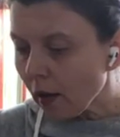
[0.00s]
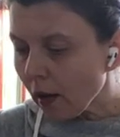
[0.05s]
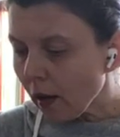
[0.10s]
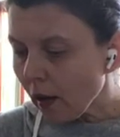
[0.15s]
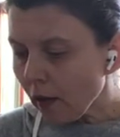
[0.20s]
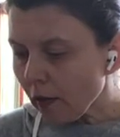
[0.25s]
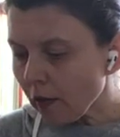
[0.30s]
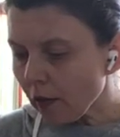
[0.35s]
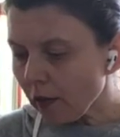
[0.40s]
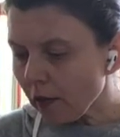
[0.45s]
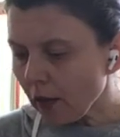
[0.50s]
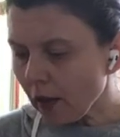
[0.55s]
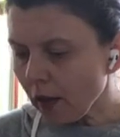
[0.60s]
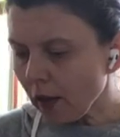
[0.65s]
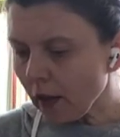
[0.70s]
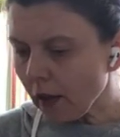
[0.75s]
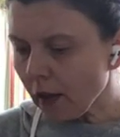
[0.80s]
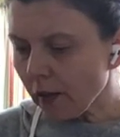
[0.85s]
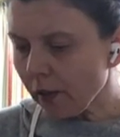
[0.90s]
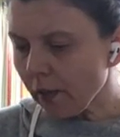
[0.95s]
of the
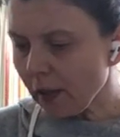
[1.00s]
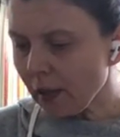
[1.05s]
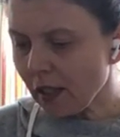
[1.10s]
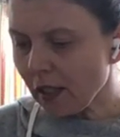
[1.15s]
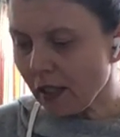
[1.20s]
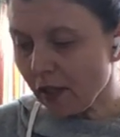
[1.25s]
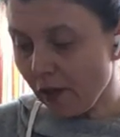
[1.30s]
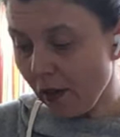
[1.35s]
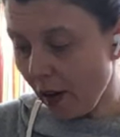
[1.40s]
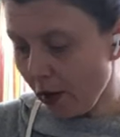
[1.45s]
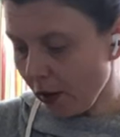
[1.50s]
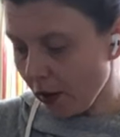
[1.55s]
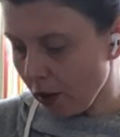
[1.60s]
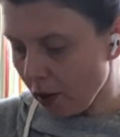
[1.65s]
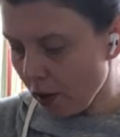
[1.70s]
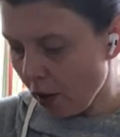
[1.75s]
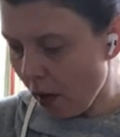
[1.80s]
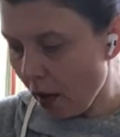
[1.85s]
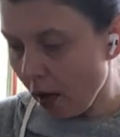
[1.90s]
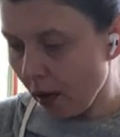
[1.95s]
vanilla because it's very
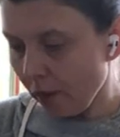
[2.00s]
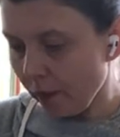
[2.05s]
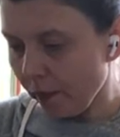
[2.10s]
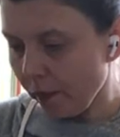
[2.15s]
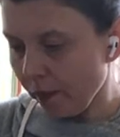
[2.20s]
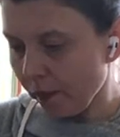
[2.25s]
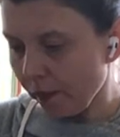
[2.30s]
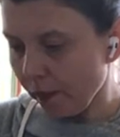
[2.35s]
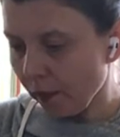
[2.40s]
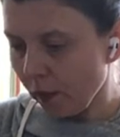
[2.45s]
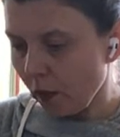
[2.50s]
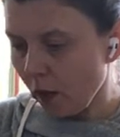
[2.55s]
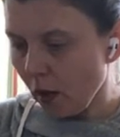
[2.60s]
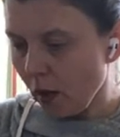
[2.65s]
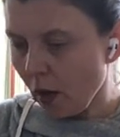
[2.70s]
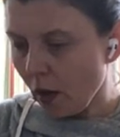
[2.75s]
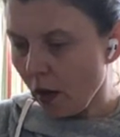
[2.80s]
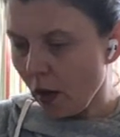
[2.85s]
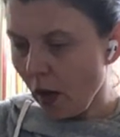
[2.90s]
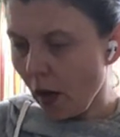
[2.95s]
strong.
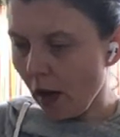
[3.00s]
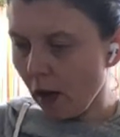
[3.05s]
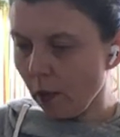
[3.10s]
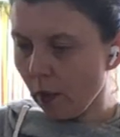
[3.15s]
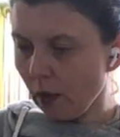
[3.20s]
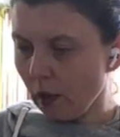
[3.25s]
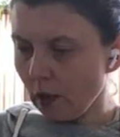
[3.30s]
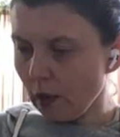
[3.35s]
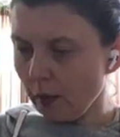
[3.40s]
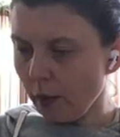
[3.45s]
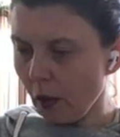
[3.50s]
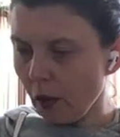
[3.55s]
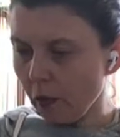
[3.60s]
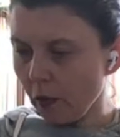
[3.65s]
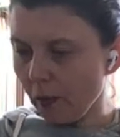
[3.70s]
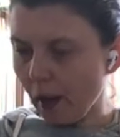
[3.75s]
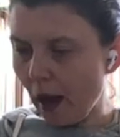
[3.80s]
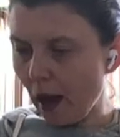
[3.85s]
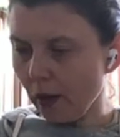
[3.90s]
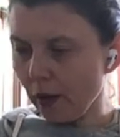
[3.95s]
I don't want it to be
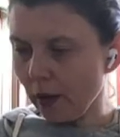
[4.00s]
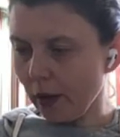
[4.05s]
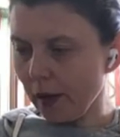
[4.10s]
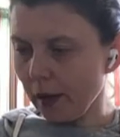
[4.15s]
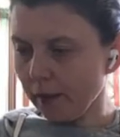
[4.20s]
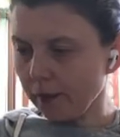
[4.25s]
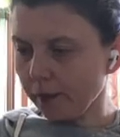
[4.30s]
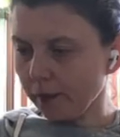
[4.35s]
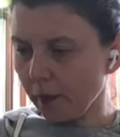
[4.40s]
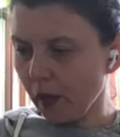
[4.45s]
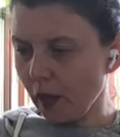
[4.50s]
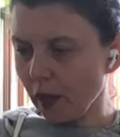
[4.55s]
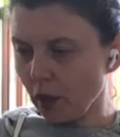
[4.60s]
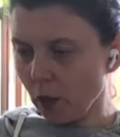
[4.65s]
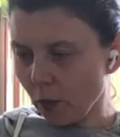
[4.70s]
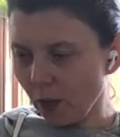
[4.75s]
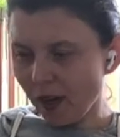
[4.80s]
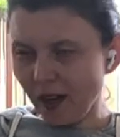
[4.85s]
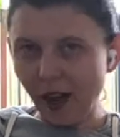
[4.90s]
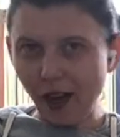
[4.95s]
overpowering. I just
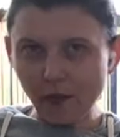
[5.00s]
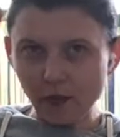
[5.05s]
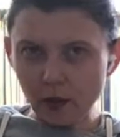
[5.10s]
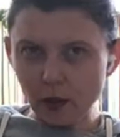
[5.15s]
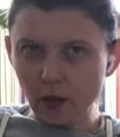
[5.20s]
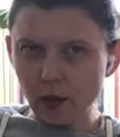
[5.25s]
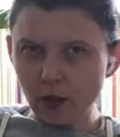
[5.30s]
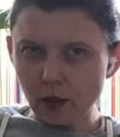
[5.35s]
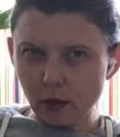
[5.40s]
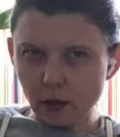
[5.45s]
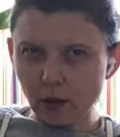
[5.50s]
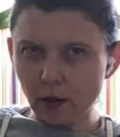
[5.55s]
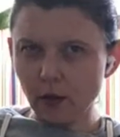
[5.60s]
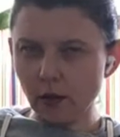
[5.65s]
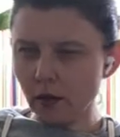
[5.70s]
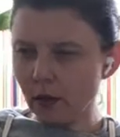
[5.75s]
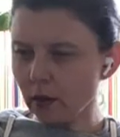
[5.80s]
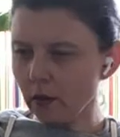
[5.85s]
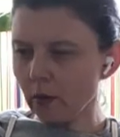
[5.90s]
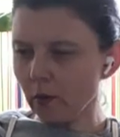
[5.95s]
want to have a little
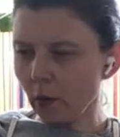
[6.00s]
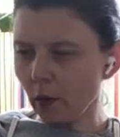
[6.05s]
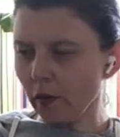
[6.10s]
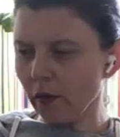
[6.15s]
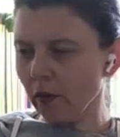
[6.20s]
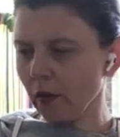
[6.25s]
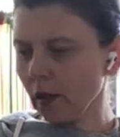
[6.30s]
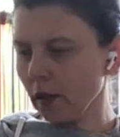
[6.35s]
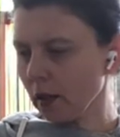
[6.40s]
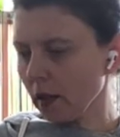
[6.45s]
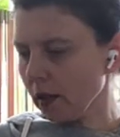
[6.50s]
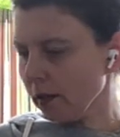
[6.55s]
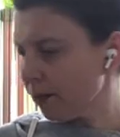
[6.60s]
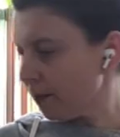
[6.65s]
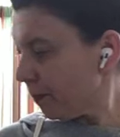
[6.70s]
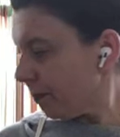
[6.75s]
more vanilla.